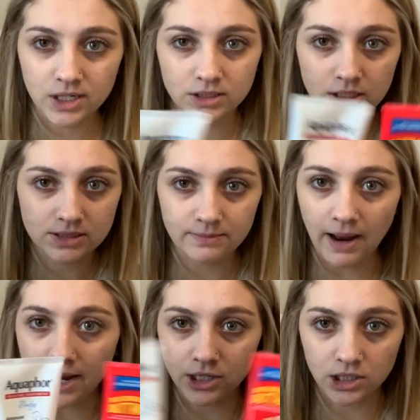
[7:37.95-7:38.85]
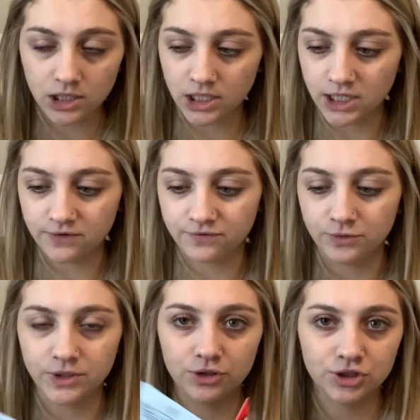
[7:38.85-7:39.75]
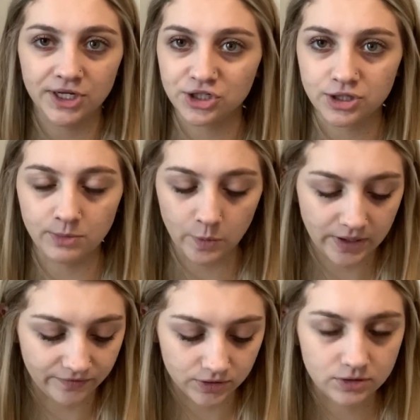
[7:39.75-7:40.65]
It doesn't matter if you interchange them or whatever.